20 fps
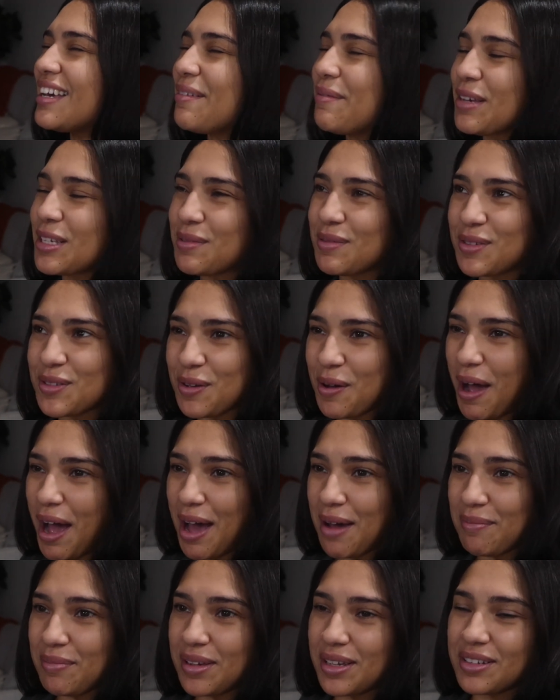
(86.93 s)
It makes me so
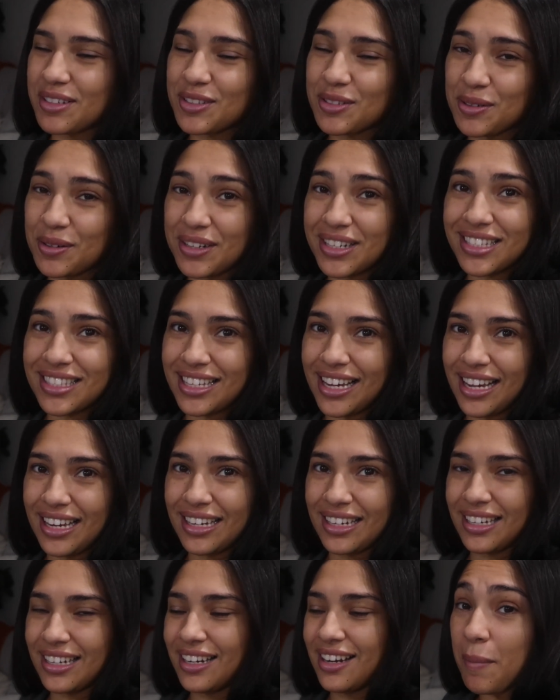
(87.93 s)
happy and so
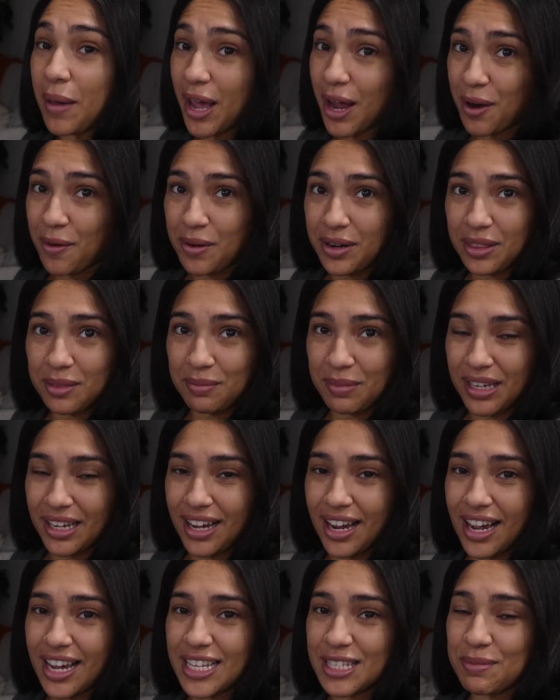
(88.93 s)
excited. Bear with me
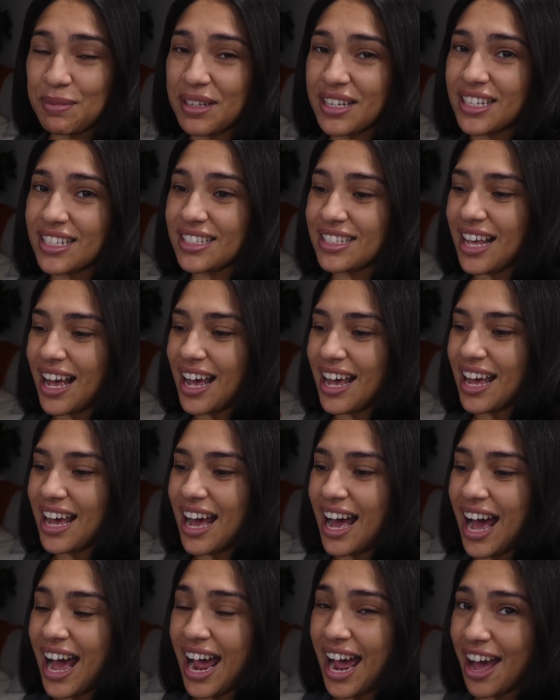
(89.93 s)
guys because
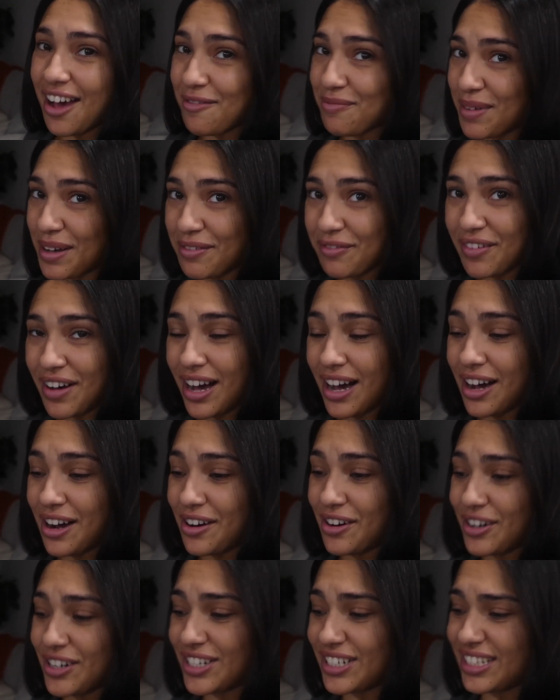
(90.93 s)
I have my faja
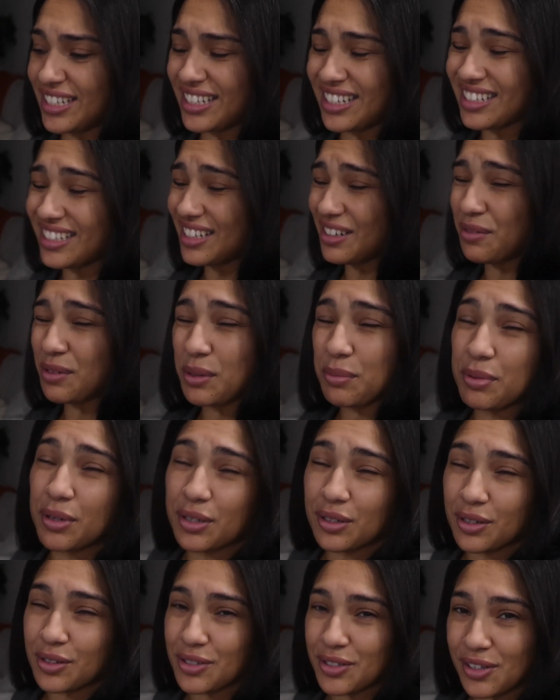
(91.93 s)
on and I didn't want to
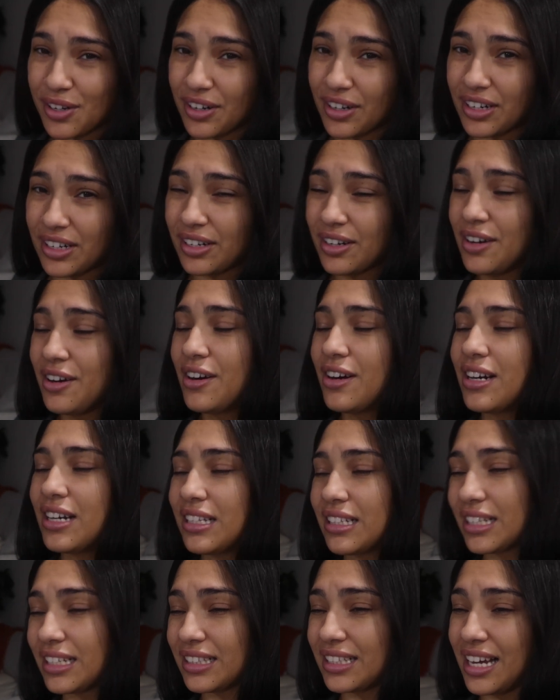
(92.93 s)
put clothes on
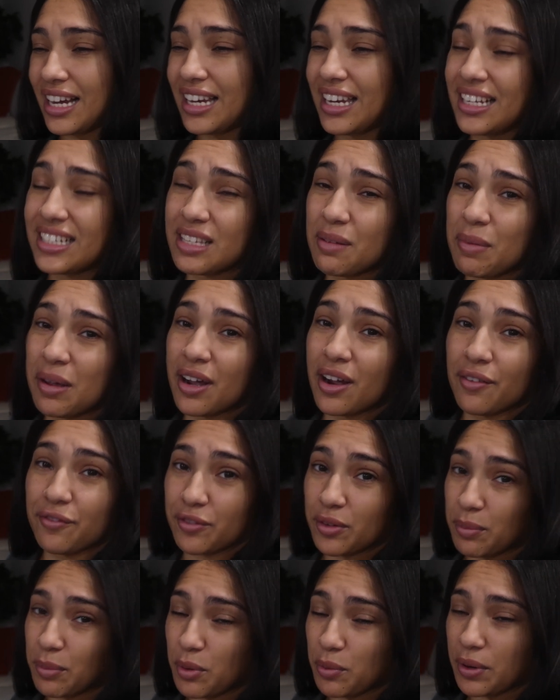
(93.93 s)
and that. I like to be
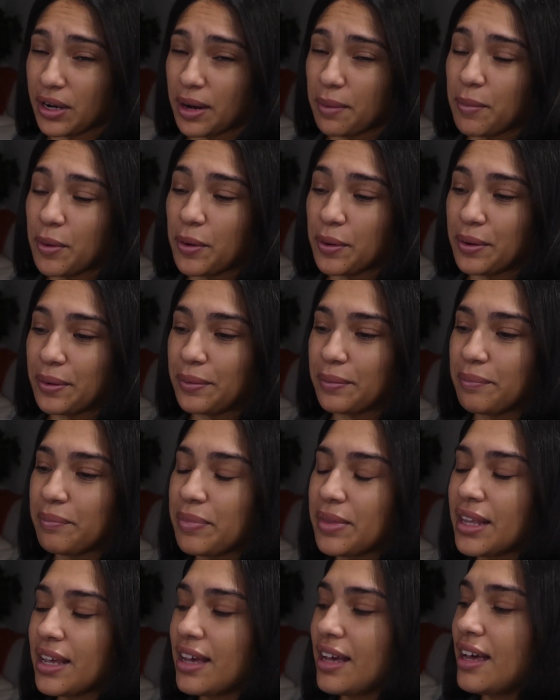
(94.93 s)
comfortable when I'm
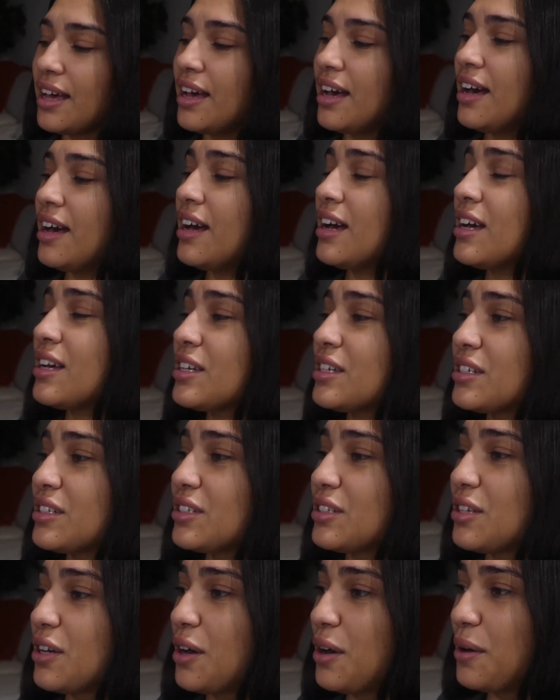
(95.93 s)
home.
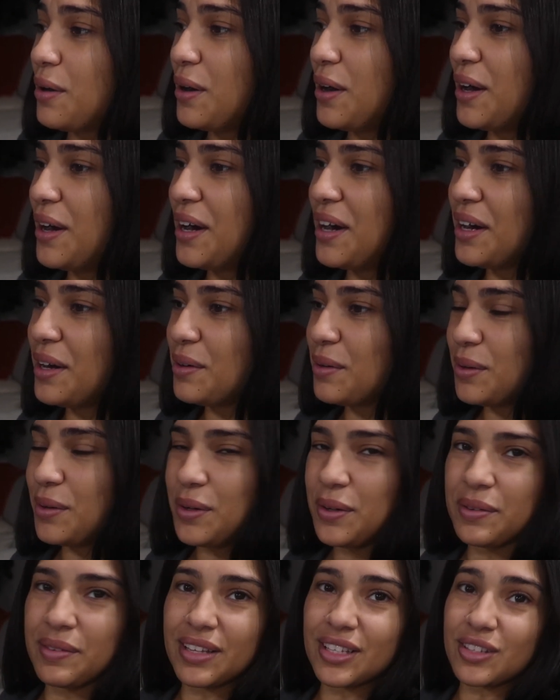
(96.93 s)
So
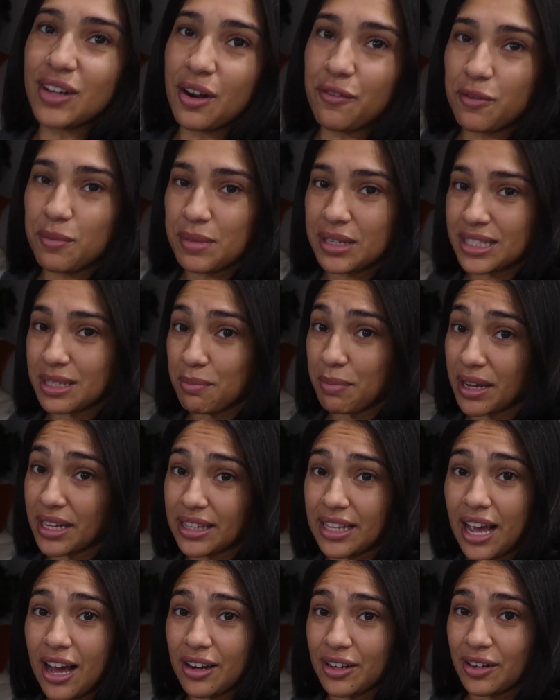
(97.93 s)
whew, it's hard for me to
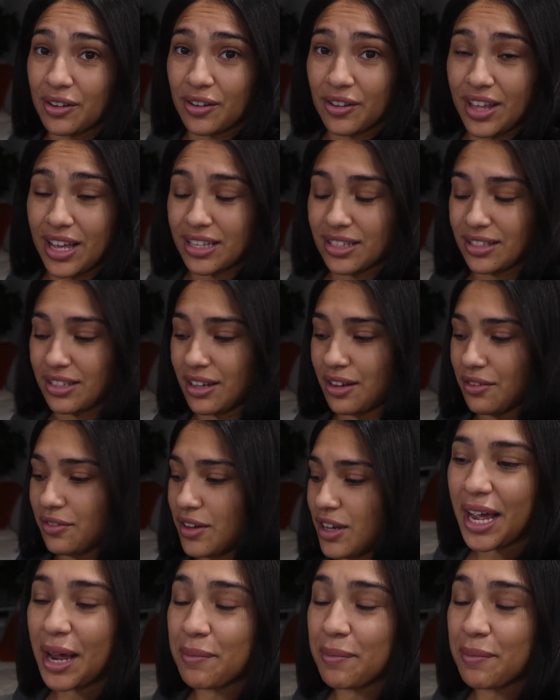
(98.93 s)
bend down and all that stuff.